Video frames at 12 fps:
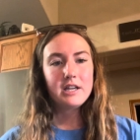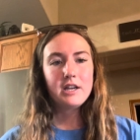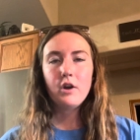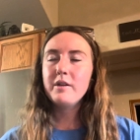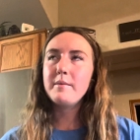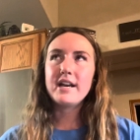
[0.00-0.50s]

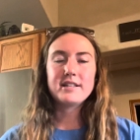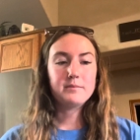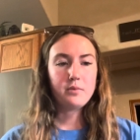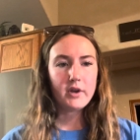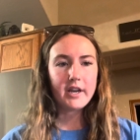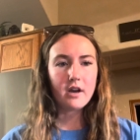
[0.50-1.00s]
Going back to
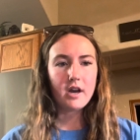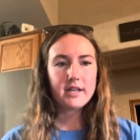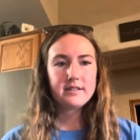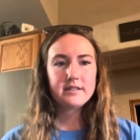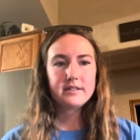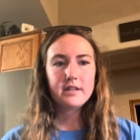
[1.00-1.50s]

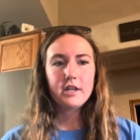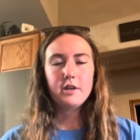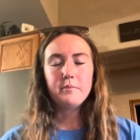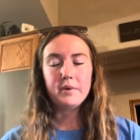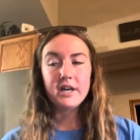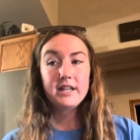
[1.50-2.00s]
boycotts,
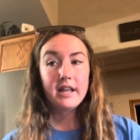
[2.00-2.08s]
Bud